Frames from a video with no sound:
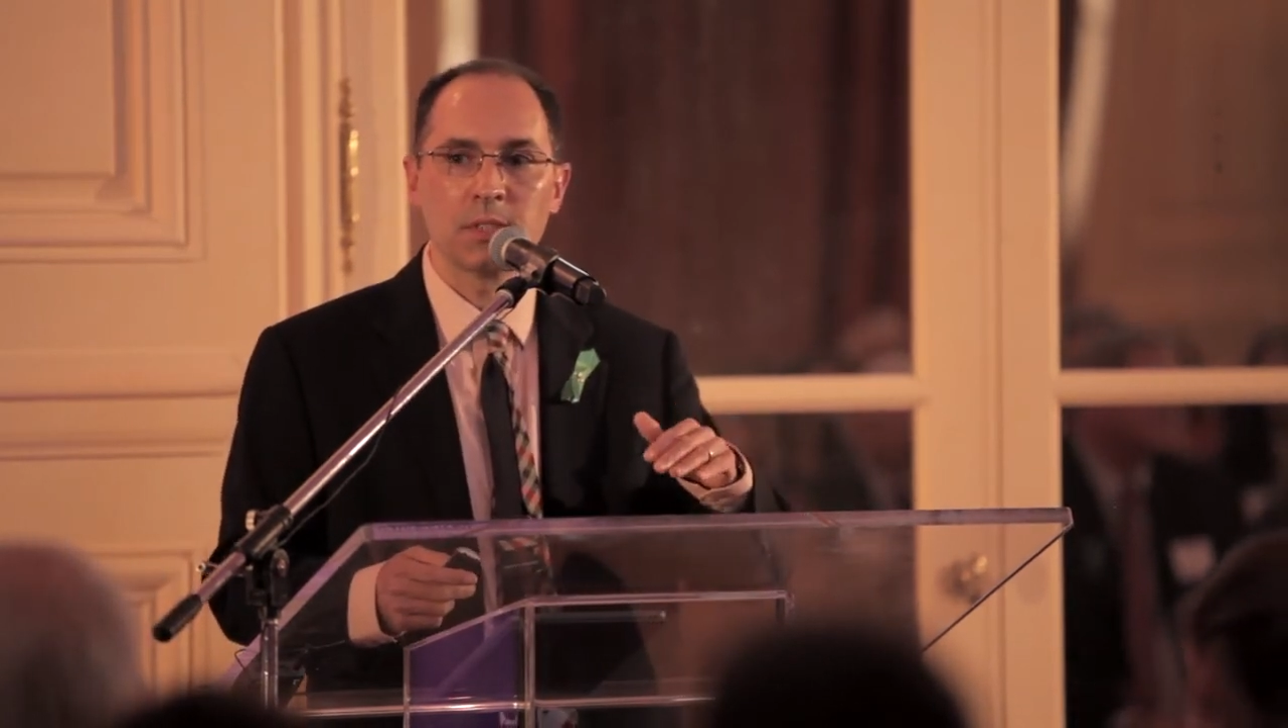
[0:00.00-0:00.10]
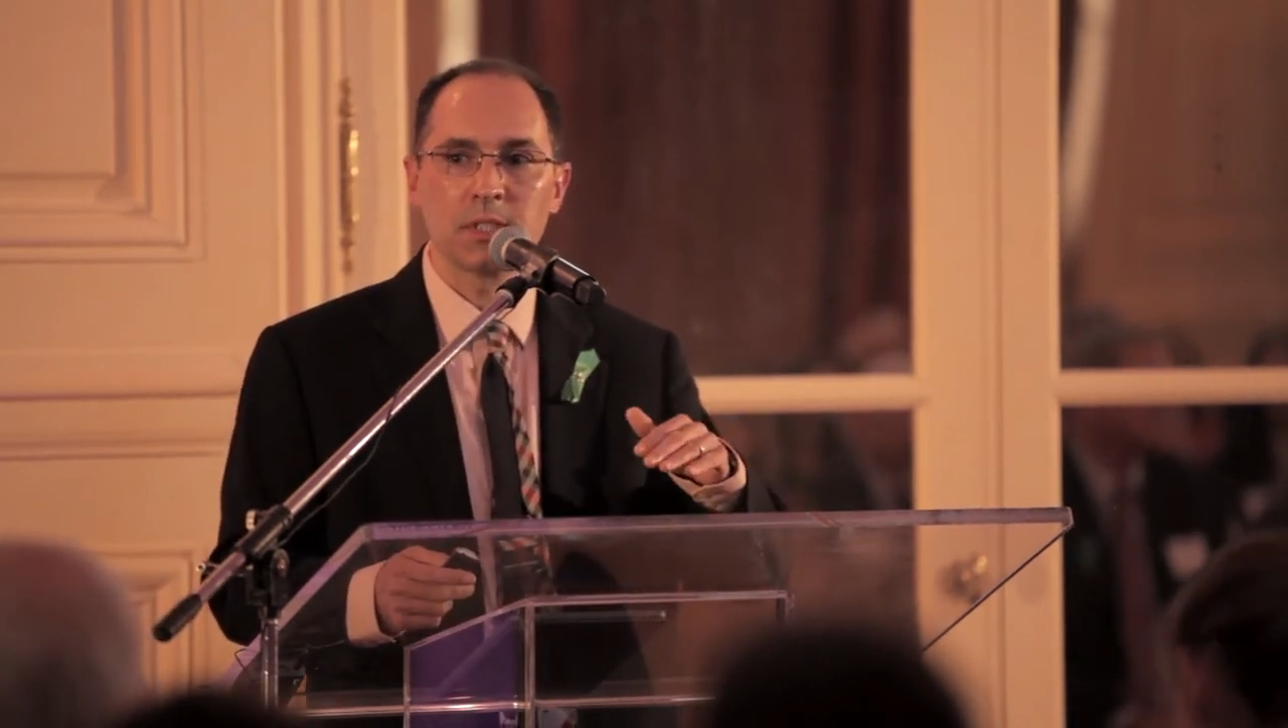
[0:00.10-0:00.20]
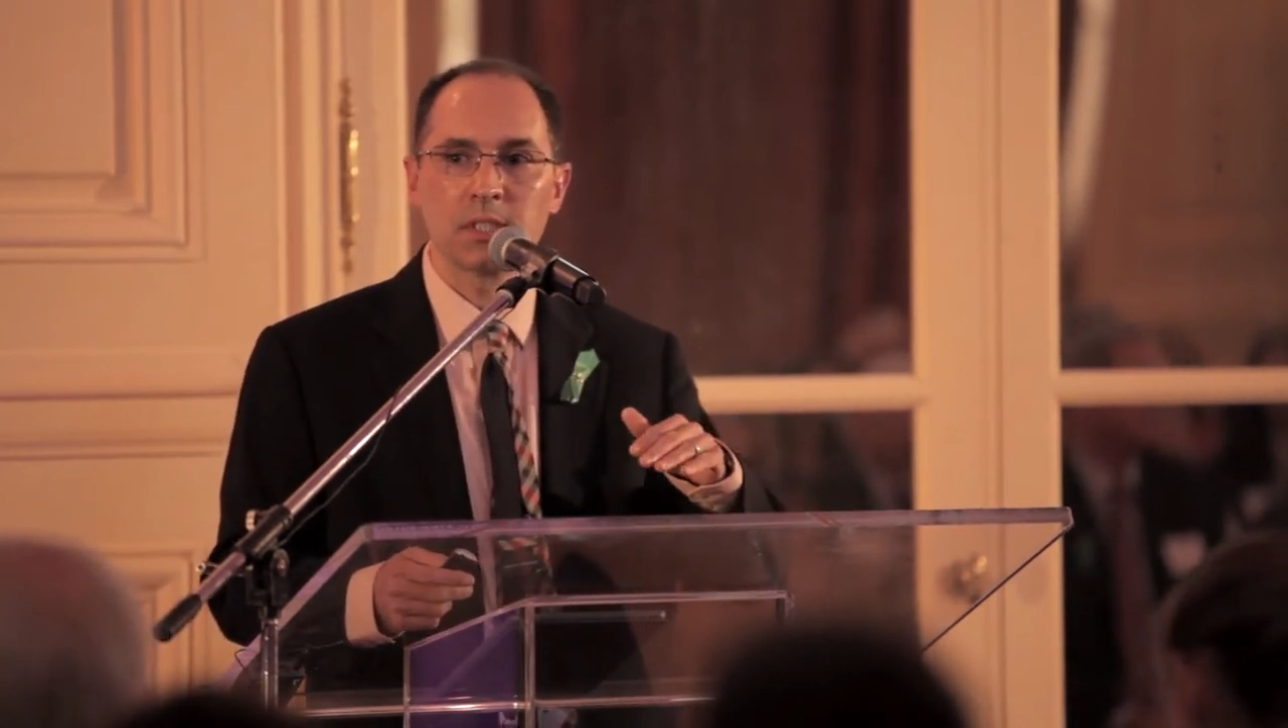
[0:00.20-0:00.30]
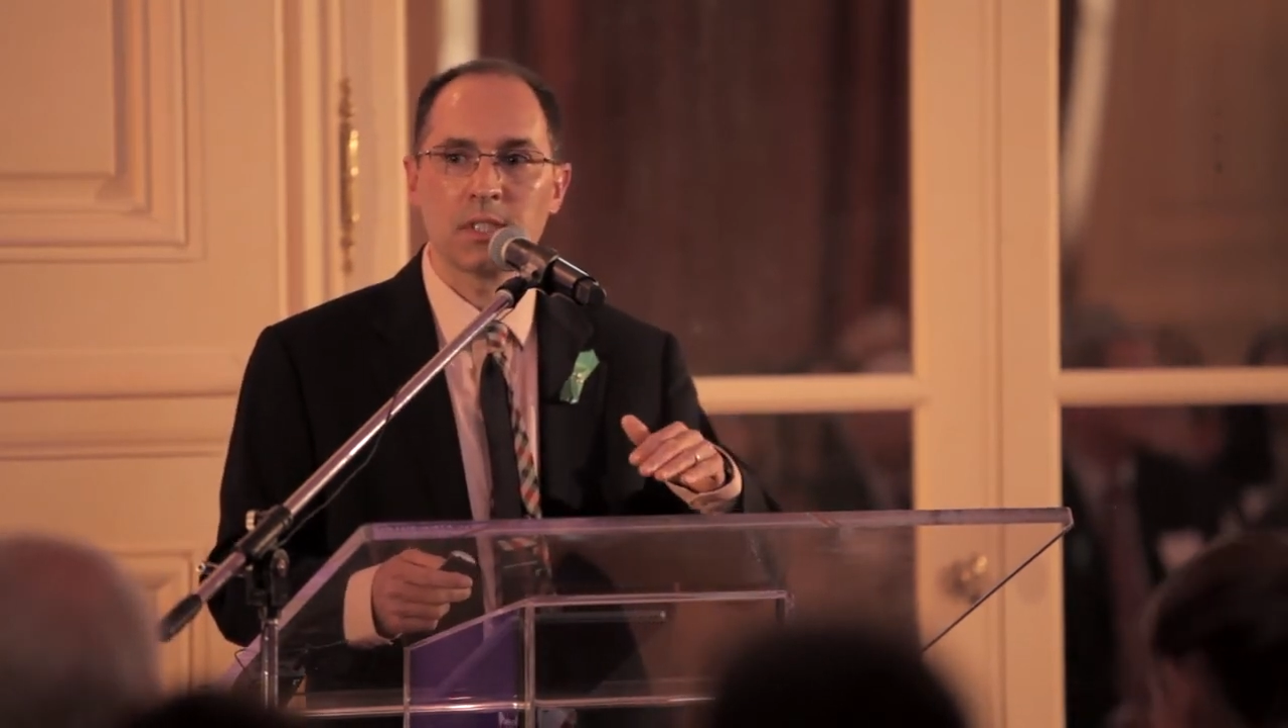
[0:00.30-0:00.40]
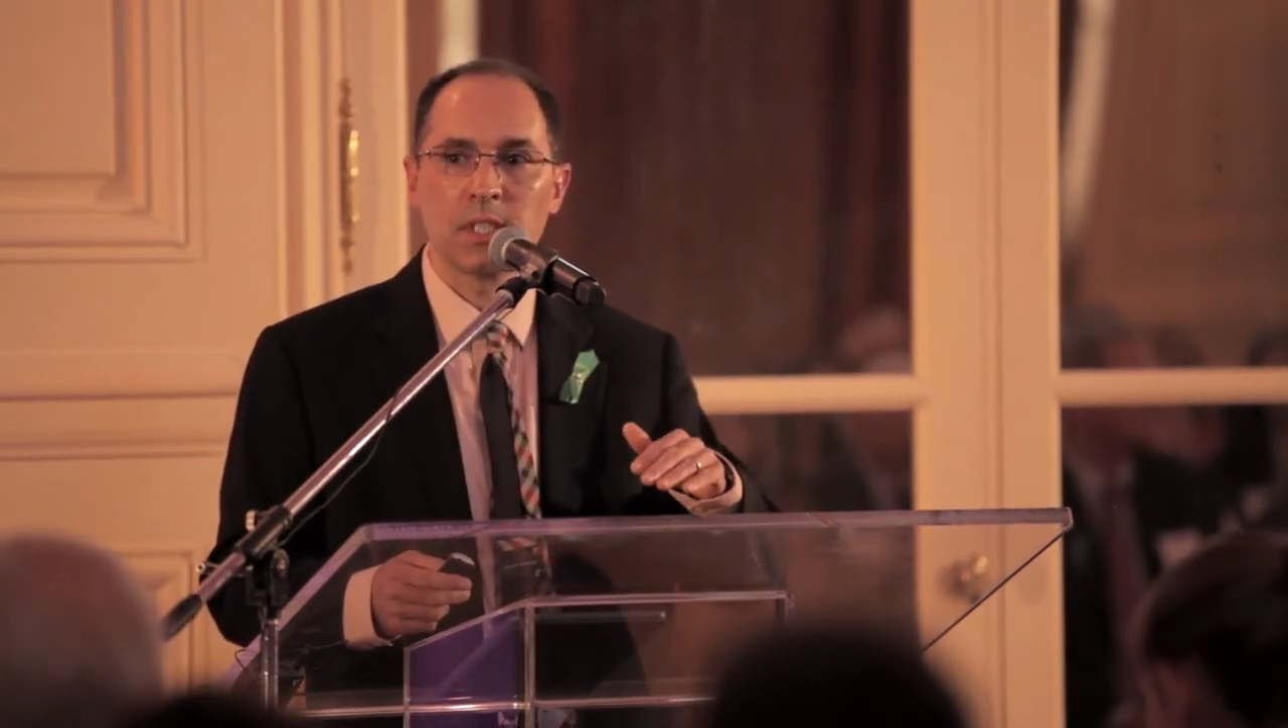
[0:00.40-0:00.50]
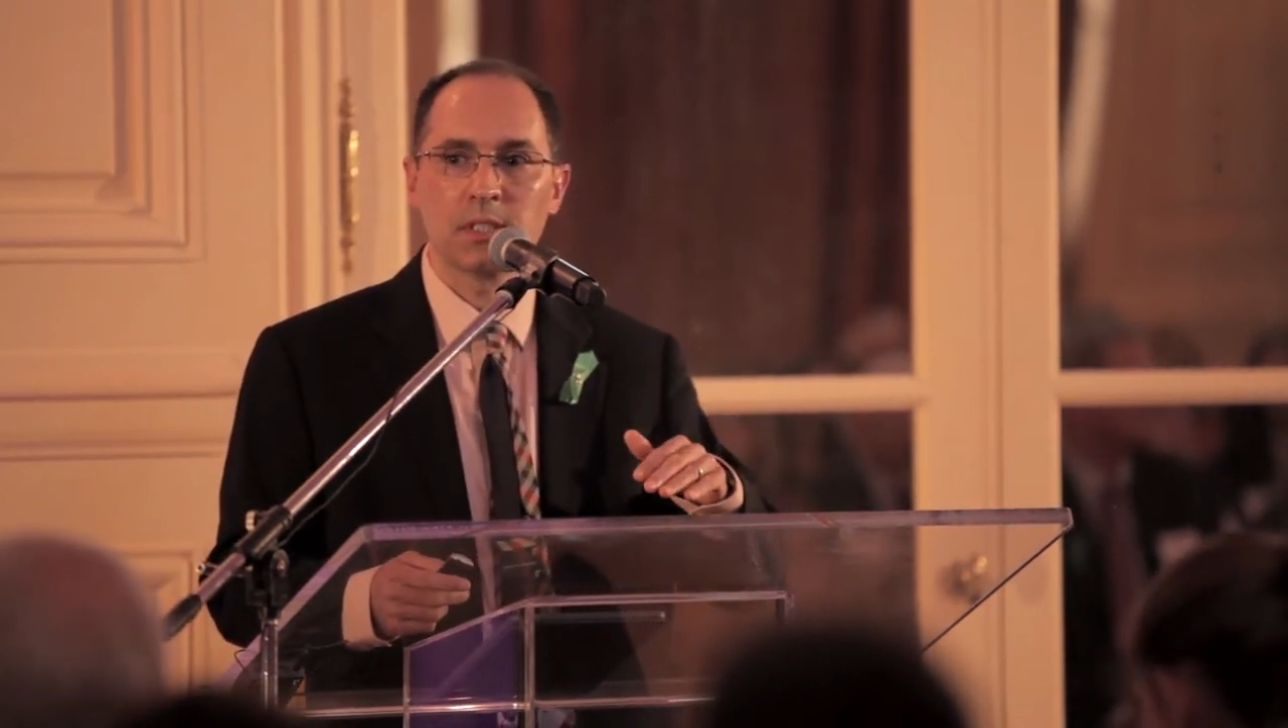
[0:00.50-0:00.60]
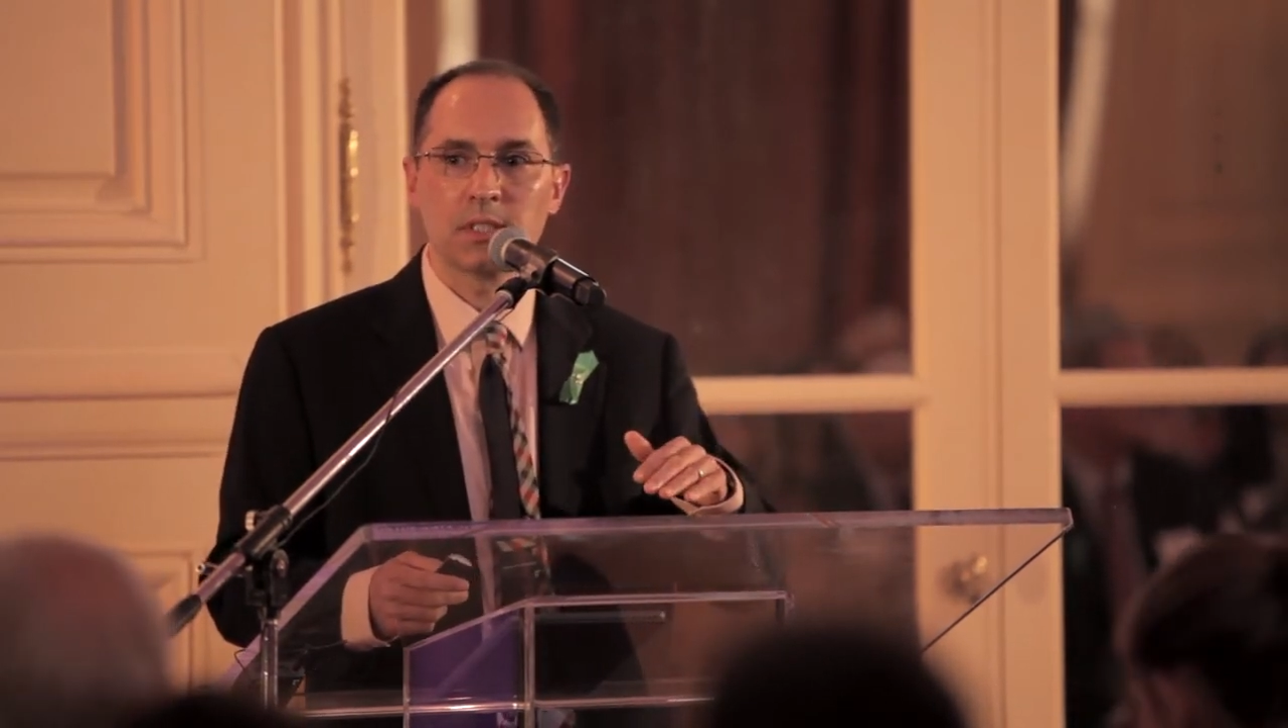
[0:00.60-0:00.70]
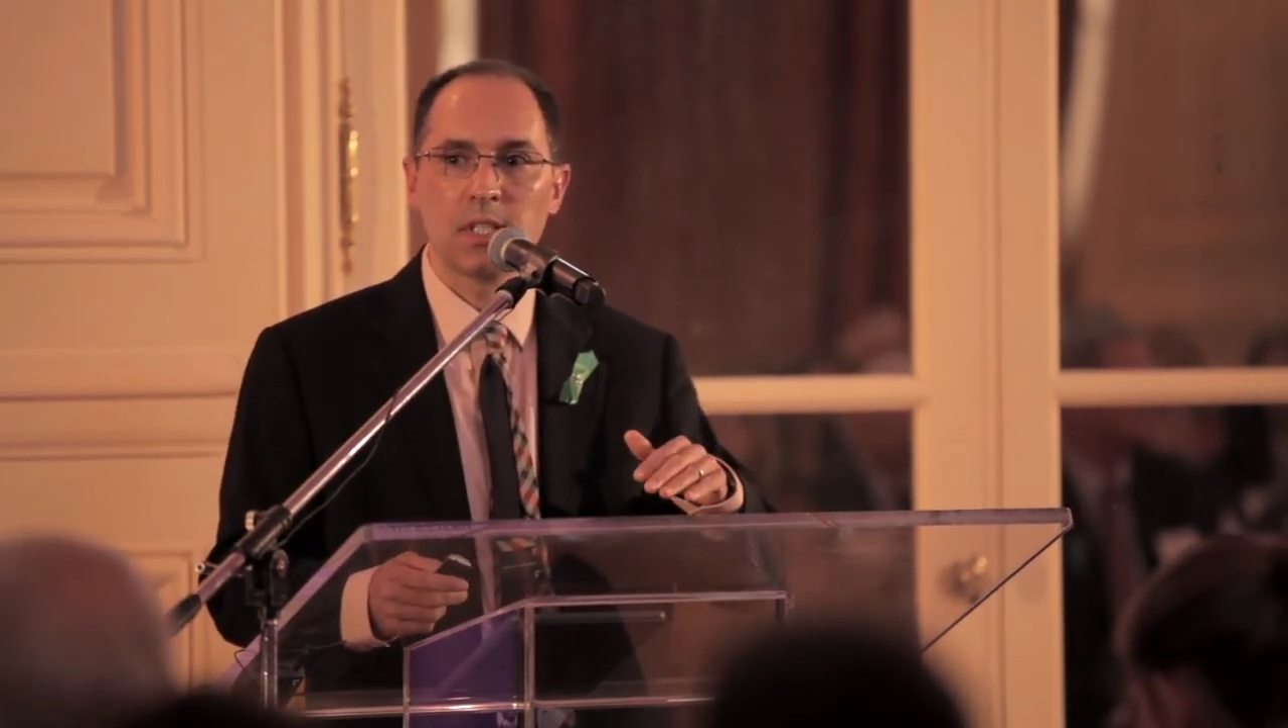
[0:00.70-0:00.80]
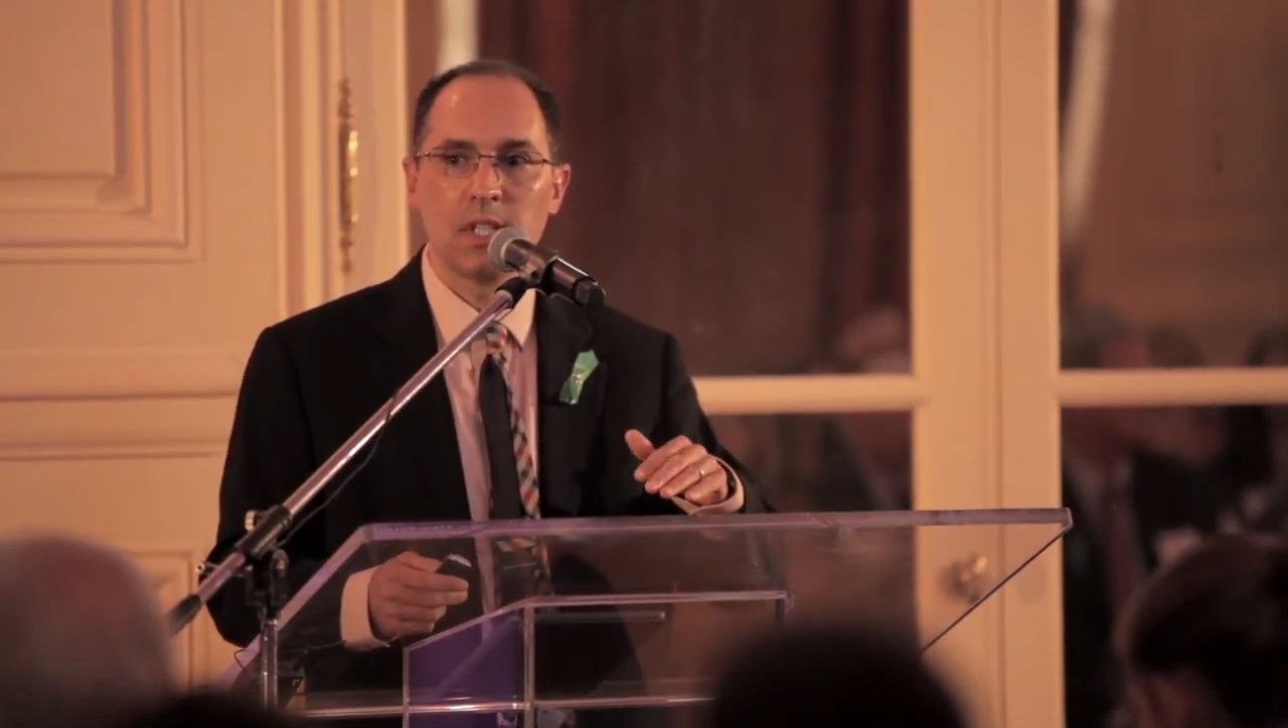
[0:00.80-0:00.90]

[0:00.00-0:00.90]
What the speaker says: and success